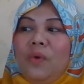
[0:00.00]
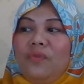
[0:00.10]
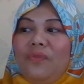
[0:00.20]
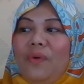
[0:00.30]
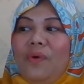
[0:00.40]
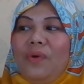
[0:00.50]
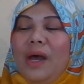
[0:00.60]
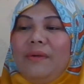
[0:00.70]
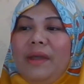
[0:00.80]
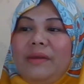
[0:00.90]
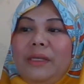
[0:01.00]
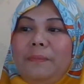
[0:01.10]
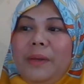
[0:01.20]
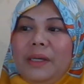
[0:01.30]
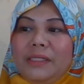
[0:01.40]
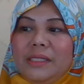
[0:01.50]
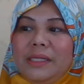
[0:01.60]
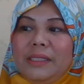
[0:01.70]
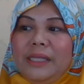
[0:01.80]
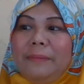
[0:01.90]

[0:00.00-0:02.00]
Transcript: for R&D personnel